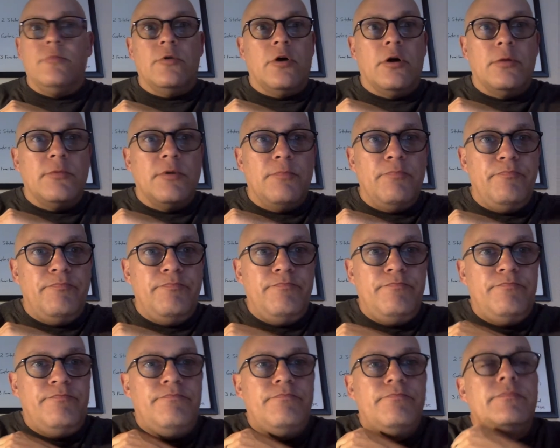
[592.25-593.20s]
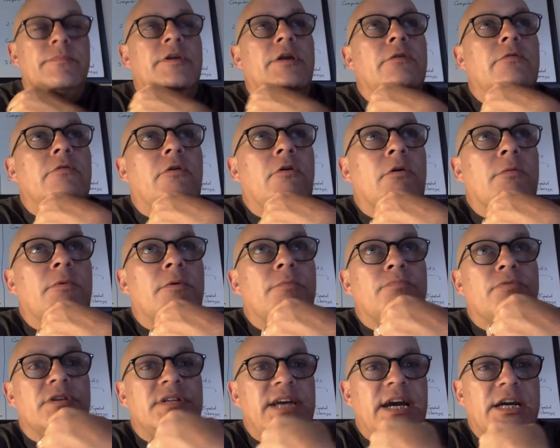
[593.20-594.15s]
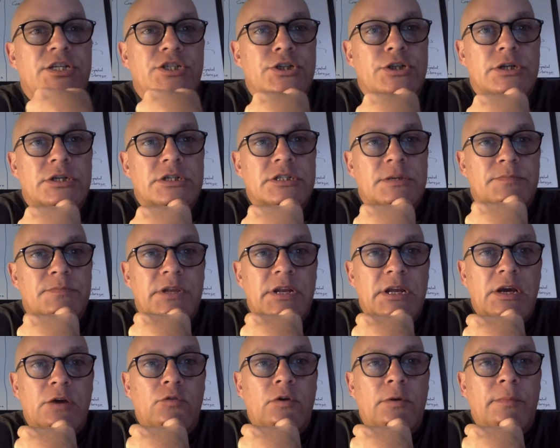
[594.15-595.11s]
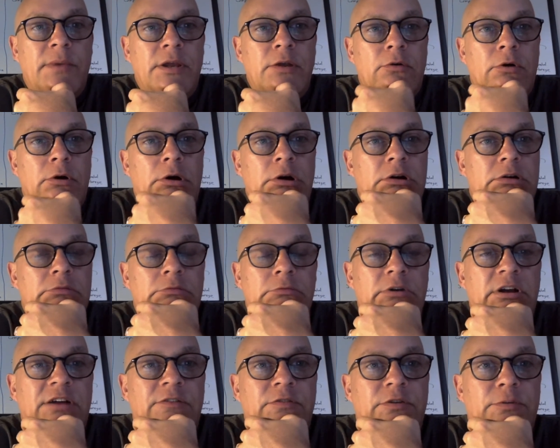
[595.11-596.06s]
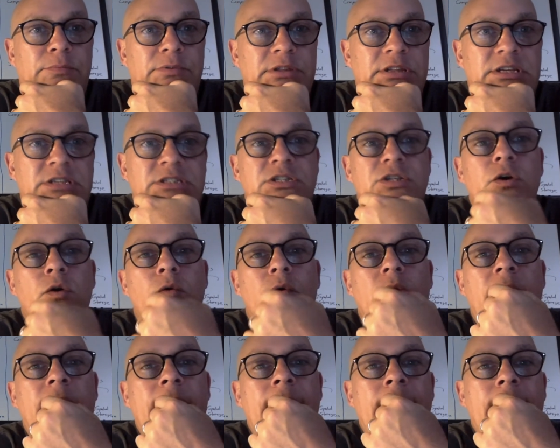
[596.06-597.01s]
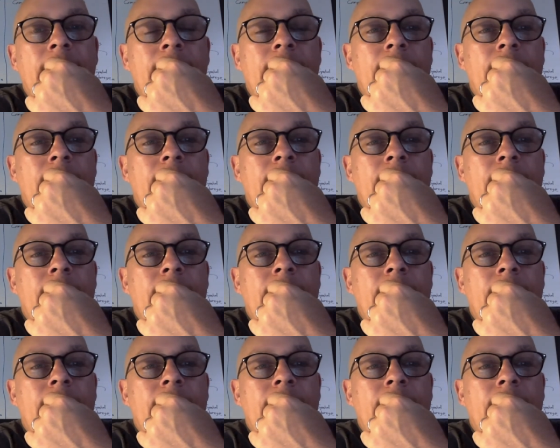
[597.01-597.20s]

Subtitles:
armor protection or something, equipment or whatever police do, right?